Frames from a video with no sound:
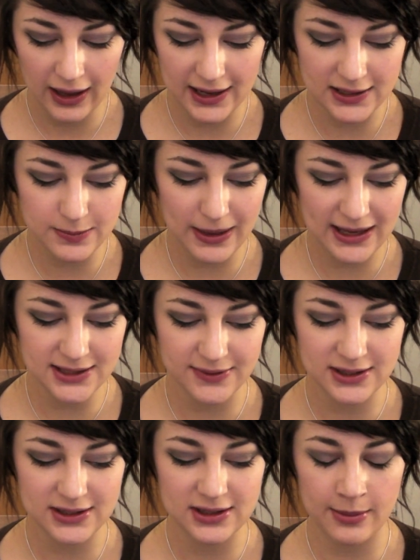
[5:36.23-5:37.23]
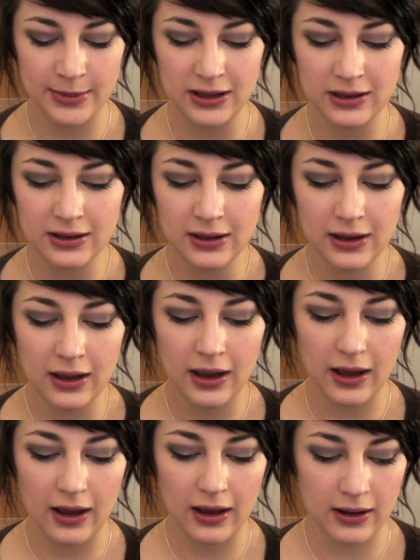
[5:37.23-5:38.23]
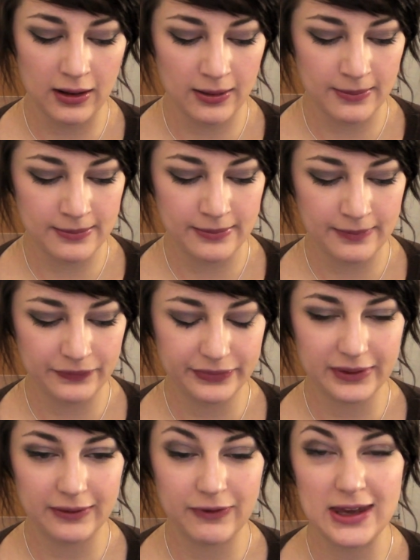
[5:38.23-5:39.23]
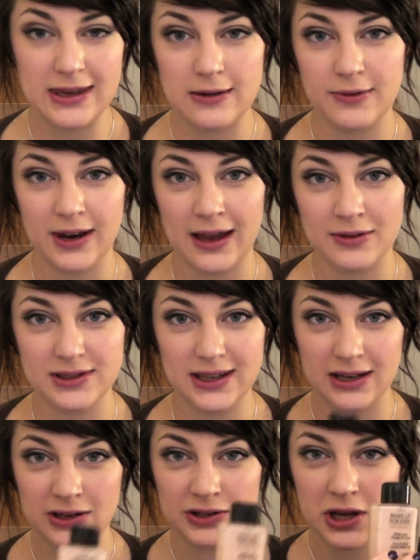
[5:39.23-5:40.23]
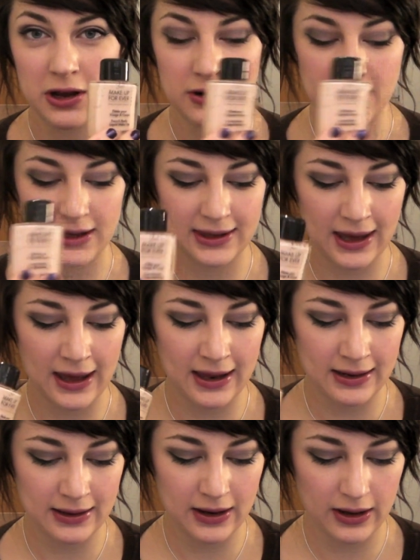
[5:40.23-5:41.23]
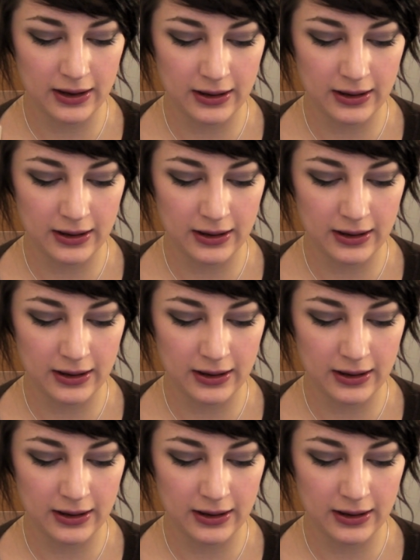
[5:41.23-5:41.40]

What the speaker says: It's best for summer. For evening out skin tone, again,